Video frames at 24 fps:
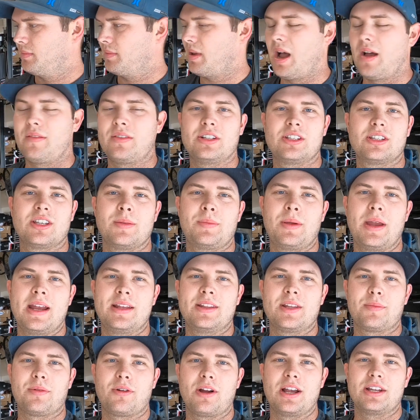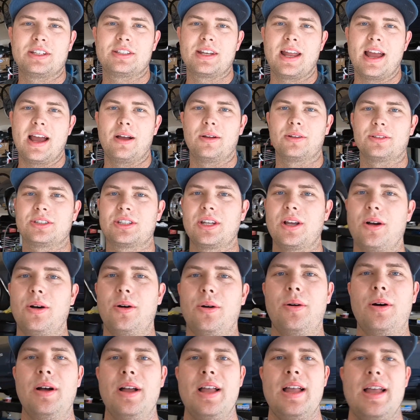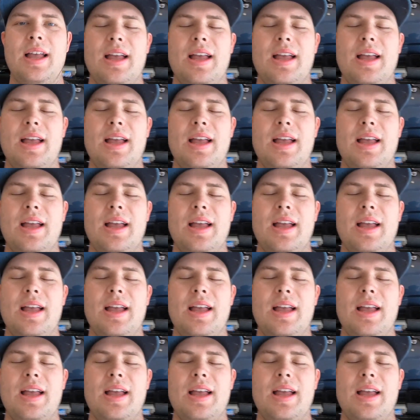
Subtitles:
obviously paying the price now. So